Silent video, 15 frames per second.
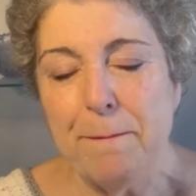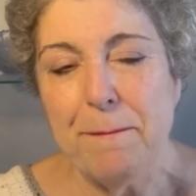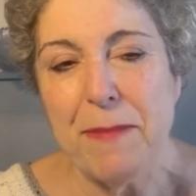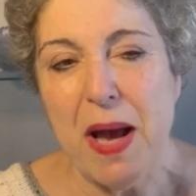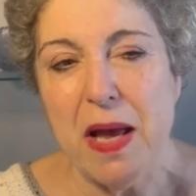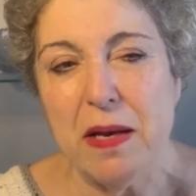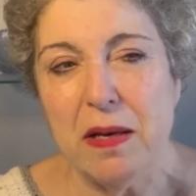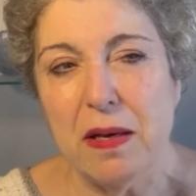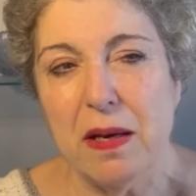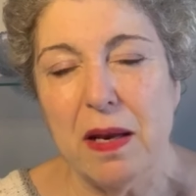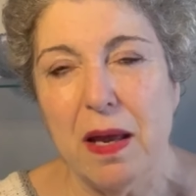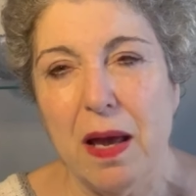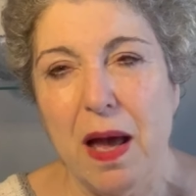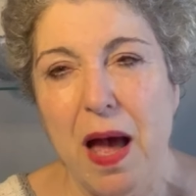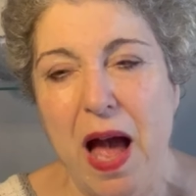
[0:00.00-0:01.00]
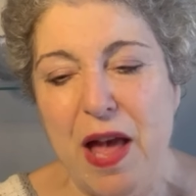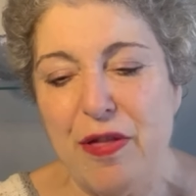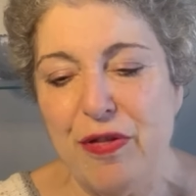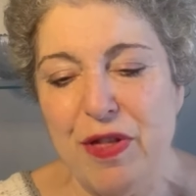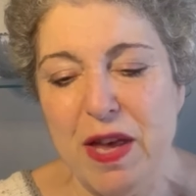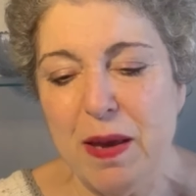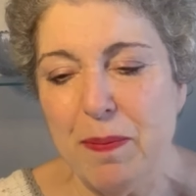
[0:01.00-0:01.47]
but I
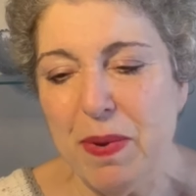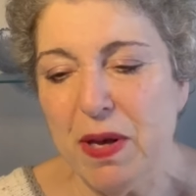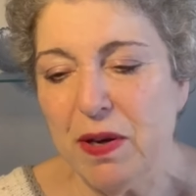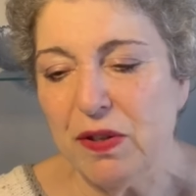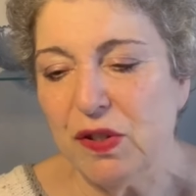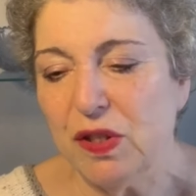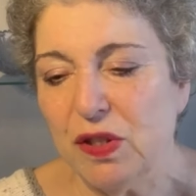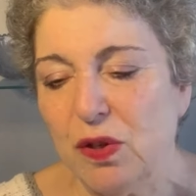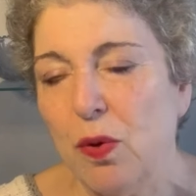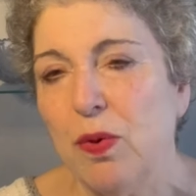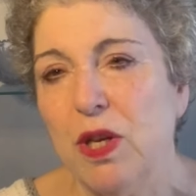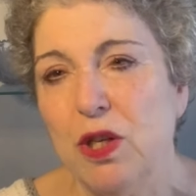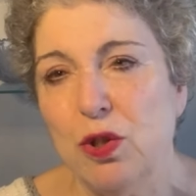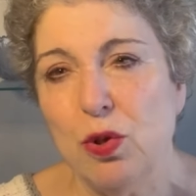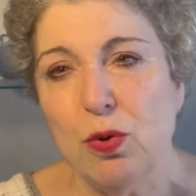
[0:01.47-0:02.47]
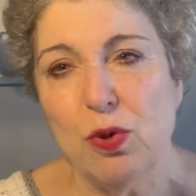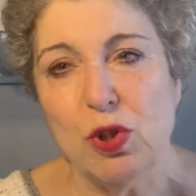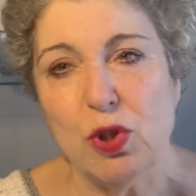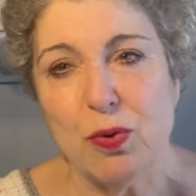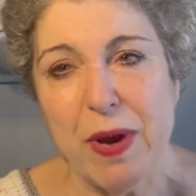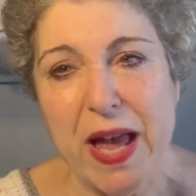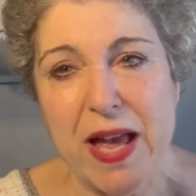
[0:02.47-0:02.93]
think because it's only two
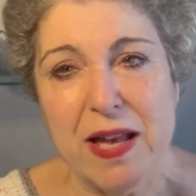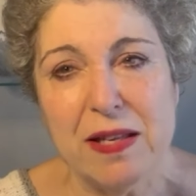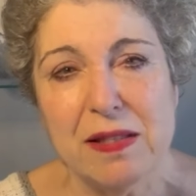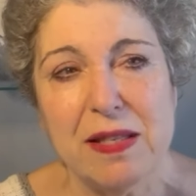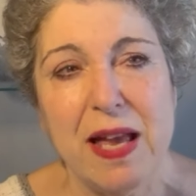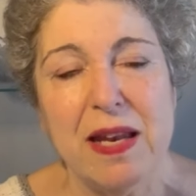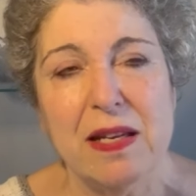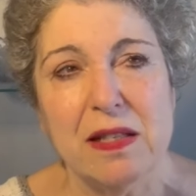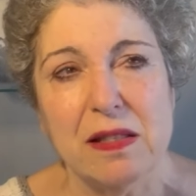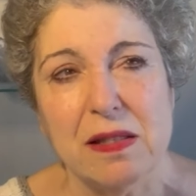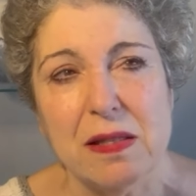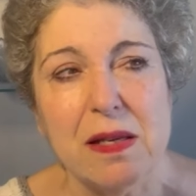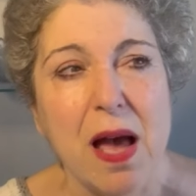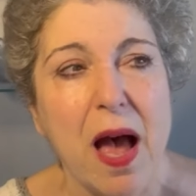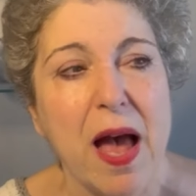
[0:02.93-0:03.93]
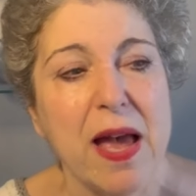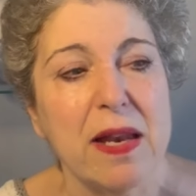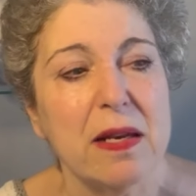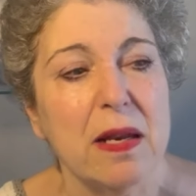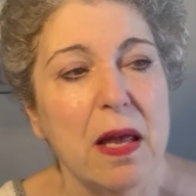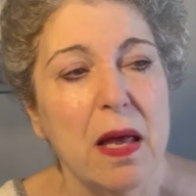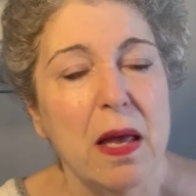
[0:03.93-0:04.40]
strands and it's
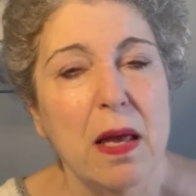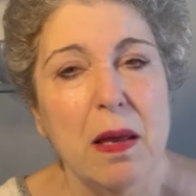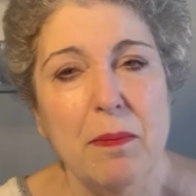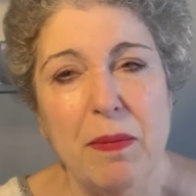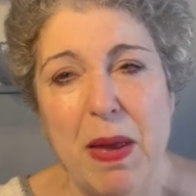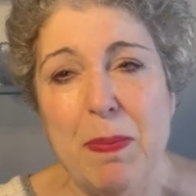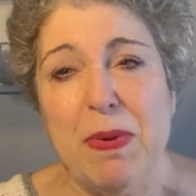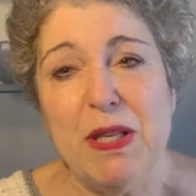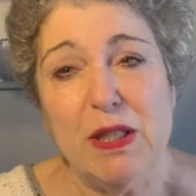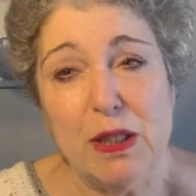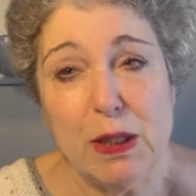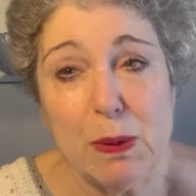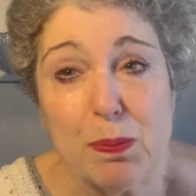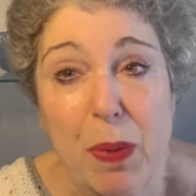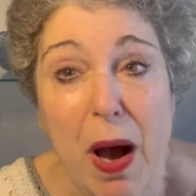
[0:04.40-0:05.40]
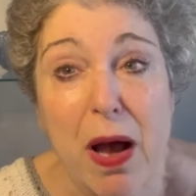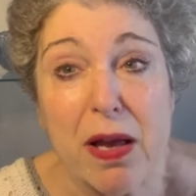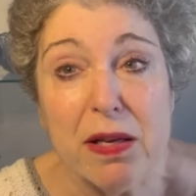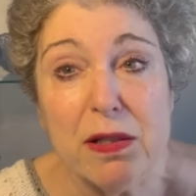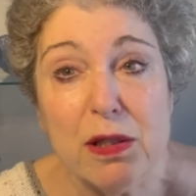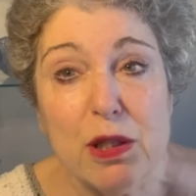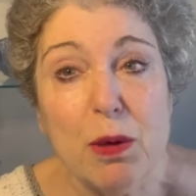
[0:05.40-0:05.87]
not maybe
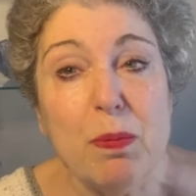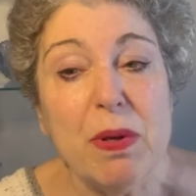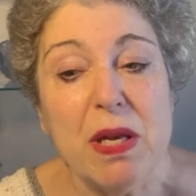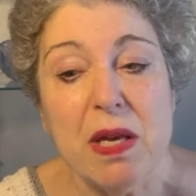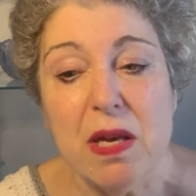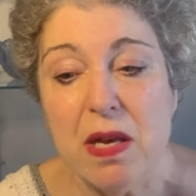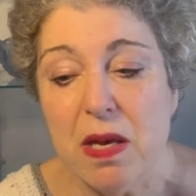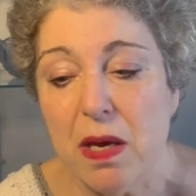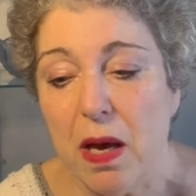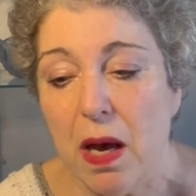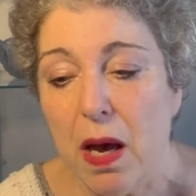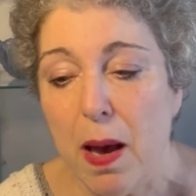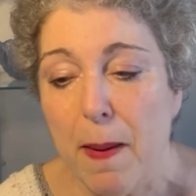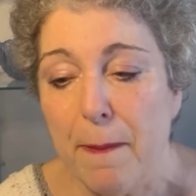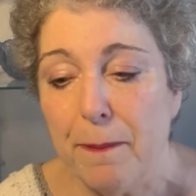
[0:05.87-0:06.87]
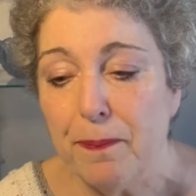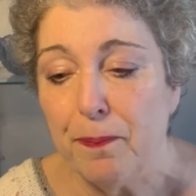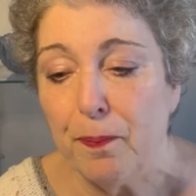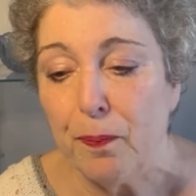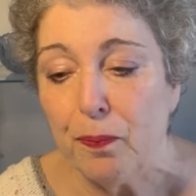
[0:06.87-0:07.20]
spun to be um,